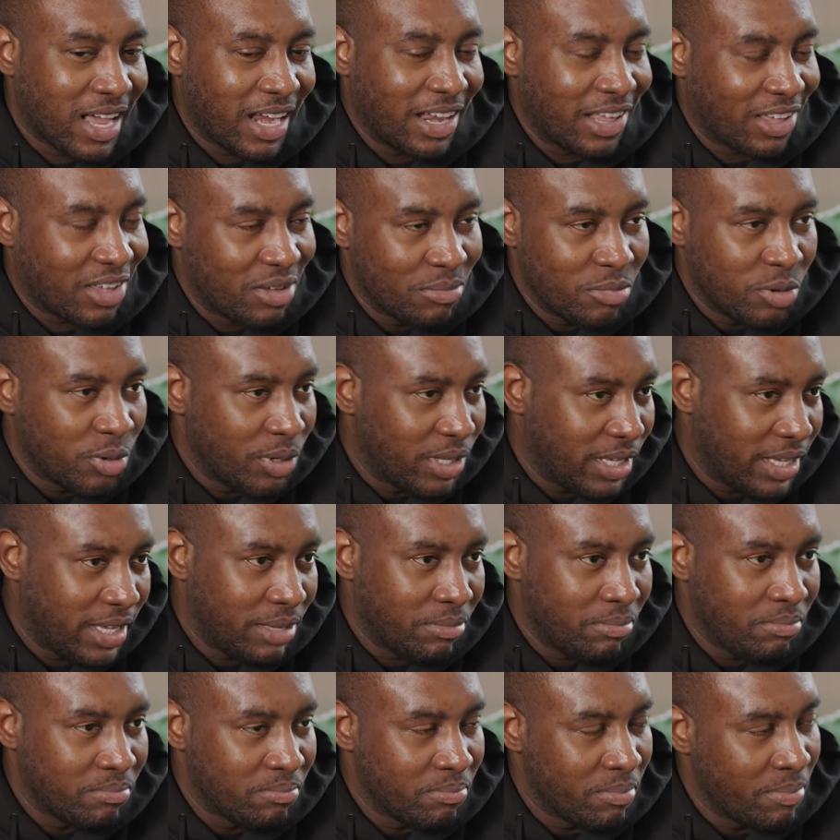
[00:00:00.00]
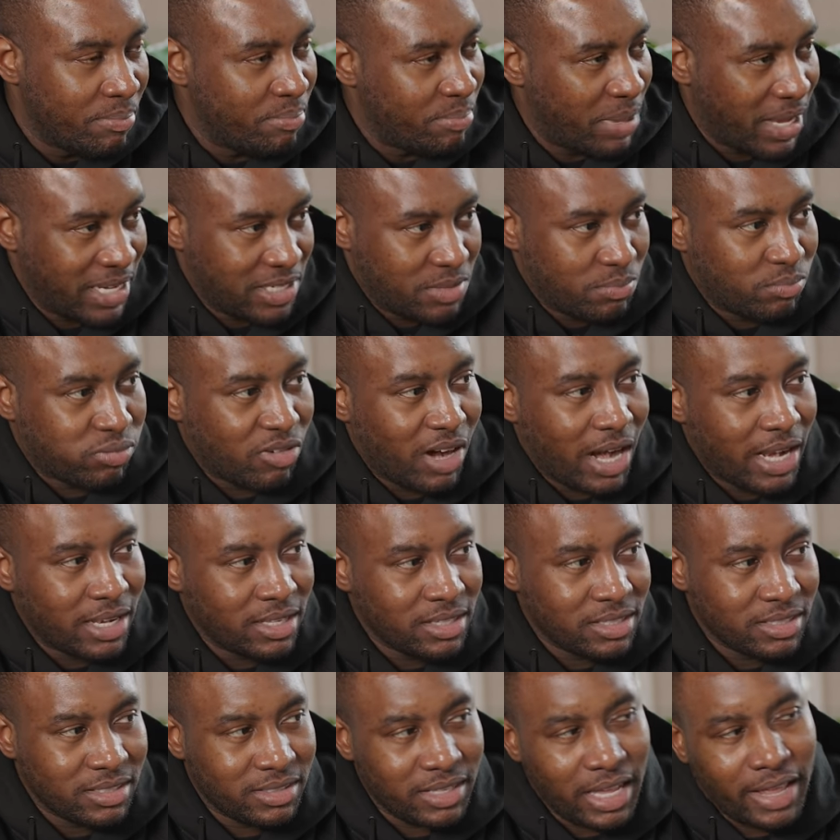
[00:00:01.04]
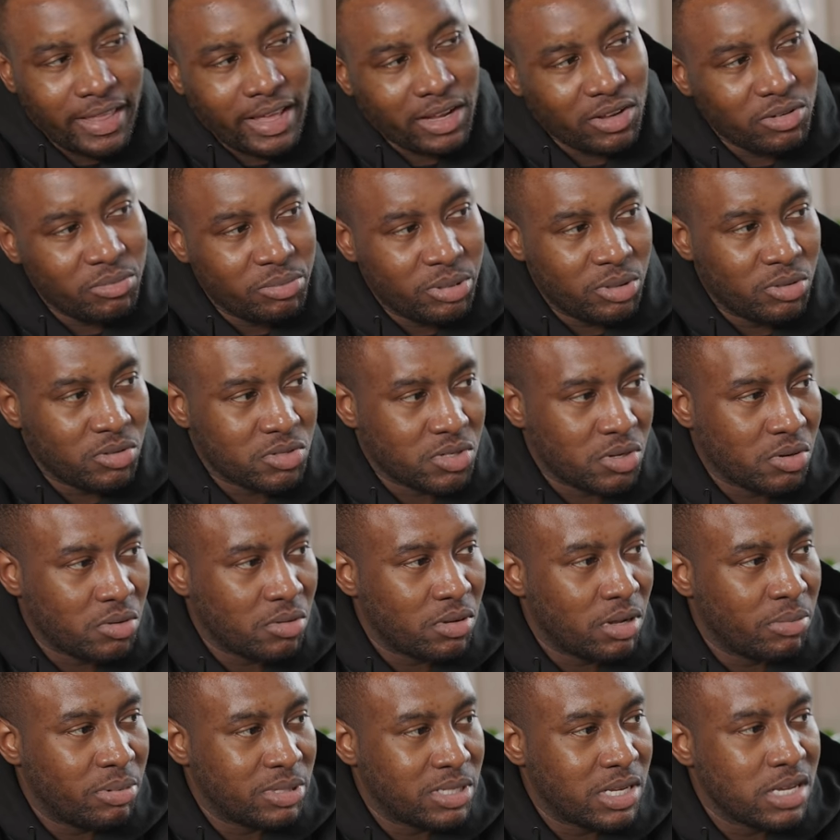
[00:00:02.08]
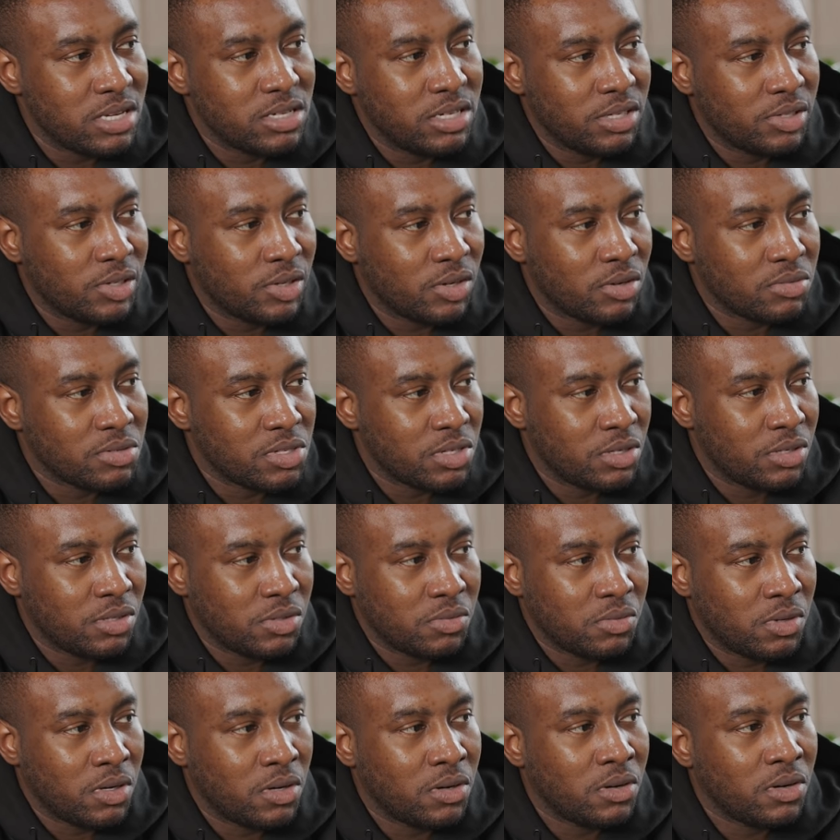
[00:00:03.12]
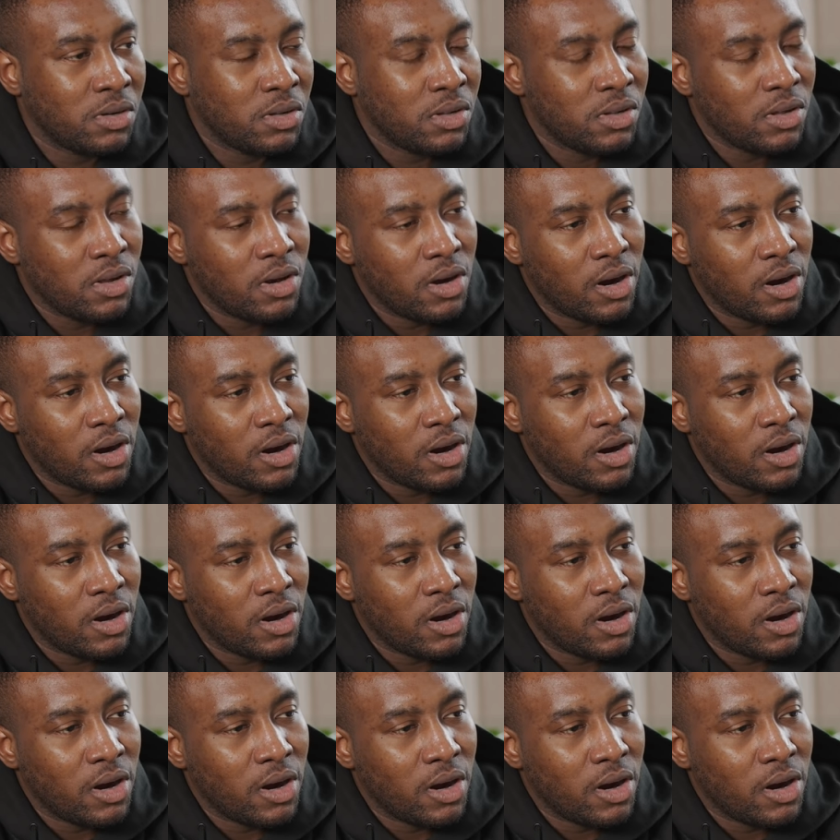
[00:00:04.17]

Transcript: kind of community-based brand, that, that could be also a potentially good option as well.